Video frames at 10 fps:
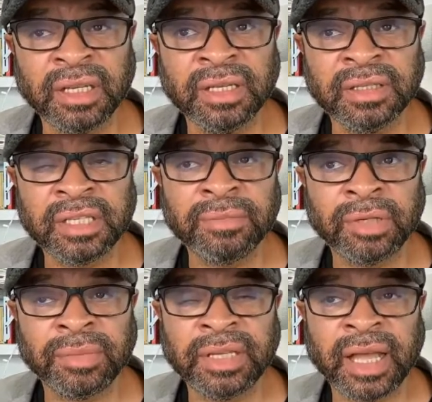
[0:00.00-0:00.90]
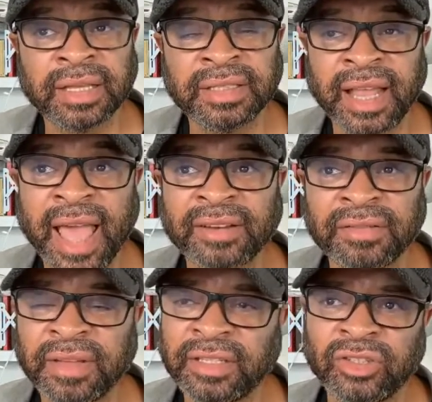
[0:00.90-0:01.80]
simply because it
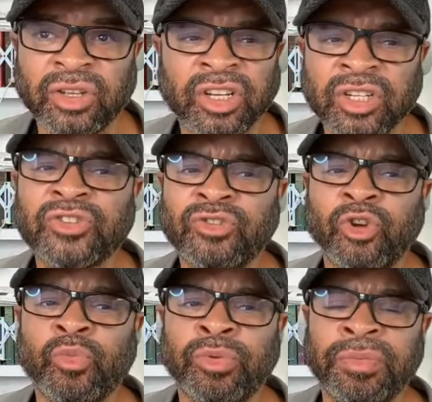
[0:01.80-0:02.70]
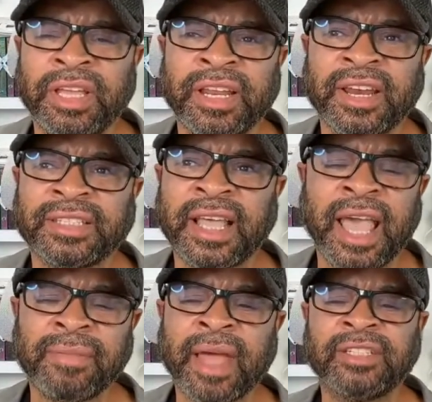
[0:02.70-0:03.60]
activates a little dopamine at a
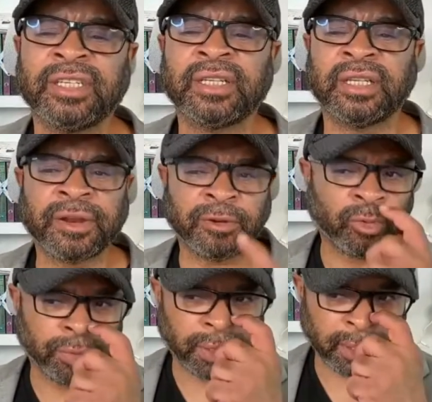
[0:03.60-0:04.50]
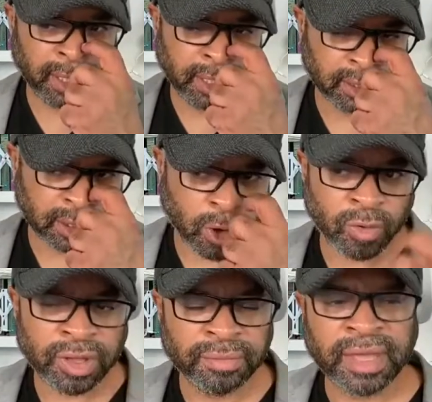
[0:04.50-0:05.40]
time, not just a lot of dopamine. So
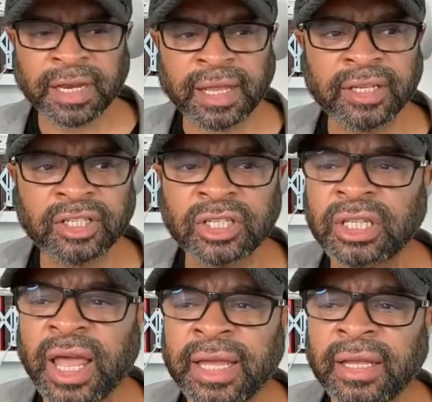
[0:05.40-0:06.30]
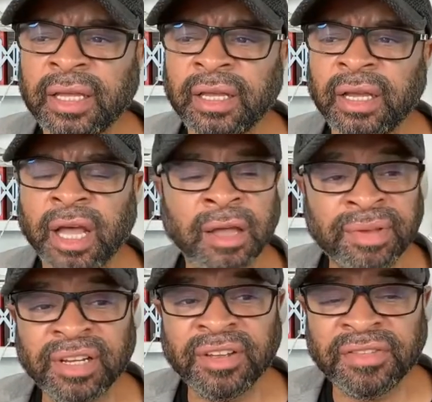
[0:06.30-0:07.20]
medications like
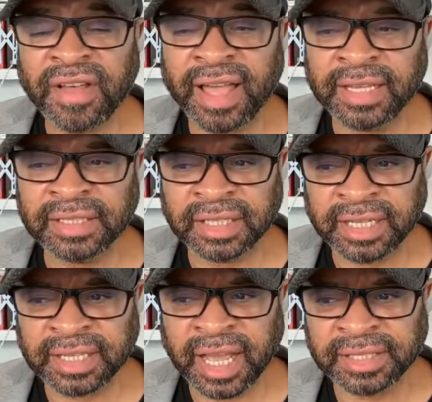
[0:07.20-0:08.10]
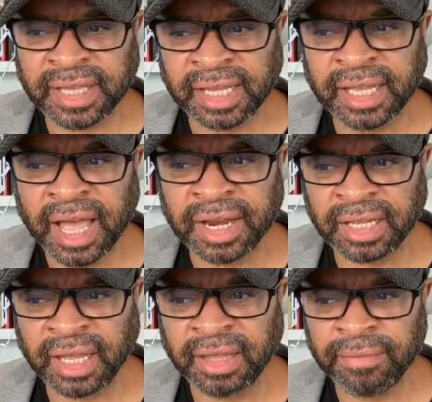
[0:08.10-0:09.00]
Abilify as an antipsychotic
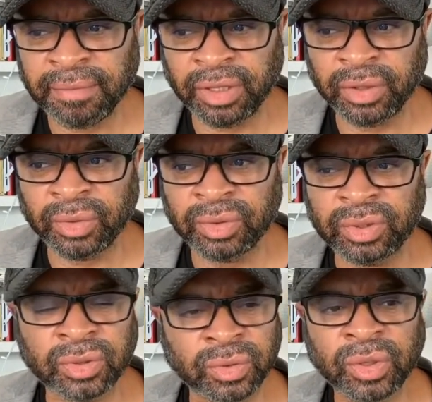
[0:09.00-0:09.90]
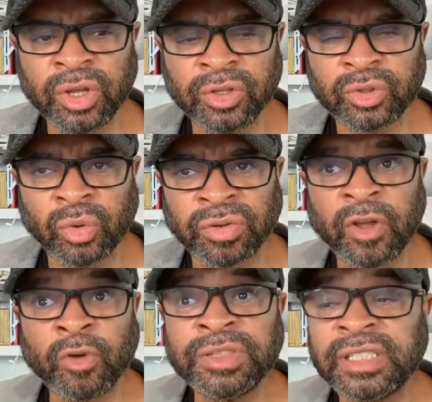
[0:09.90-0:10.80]
can be used to sort of
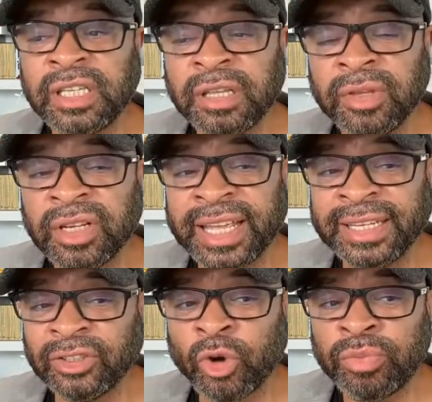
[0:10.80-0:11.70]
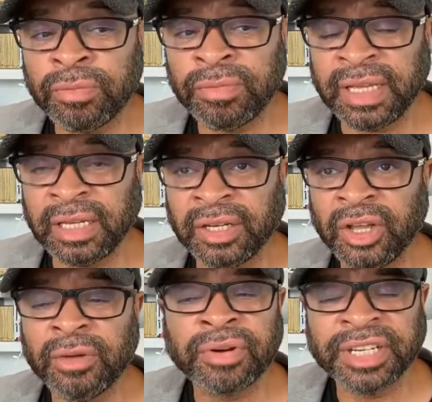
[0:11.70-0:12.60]
help stimulate dopamine
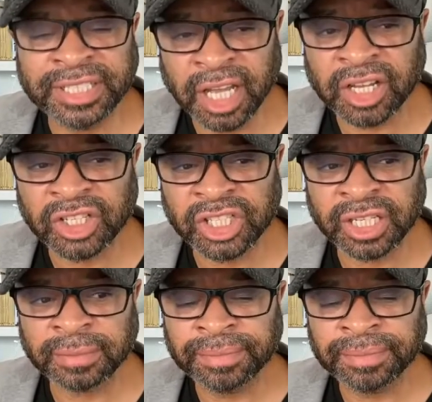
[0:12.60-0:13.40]
production